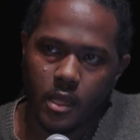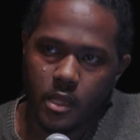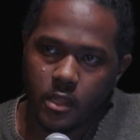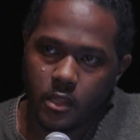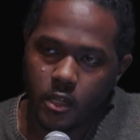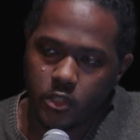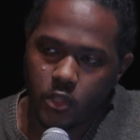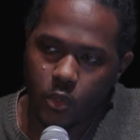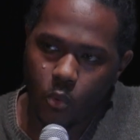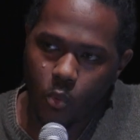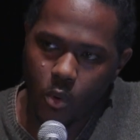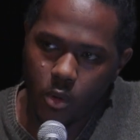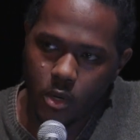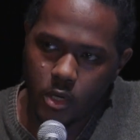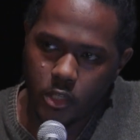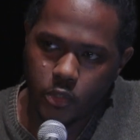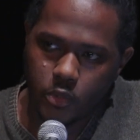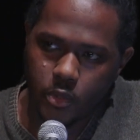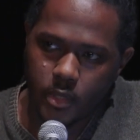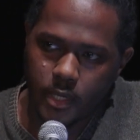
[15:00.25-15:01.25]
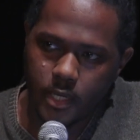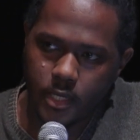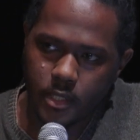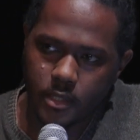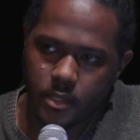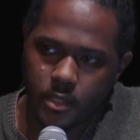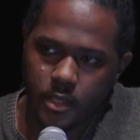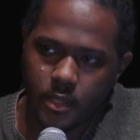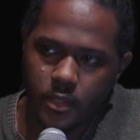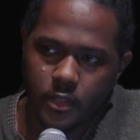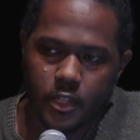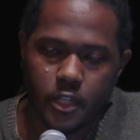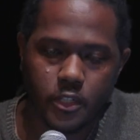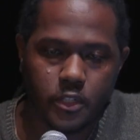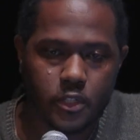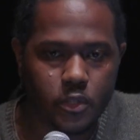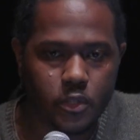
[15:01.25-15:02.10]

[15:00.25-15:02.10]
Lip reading: There's the war on drugs, there's the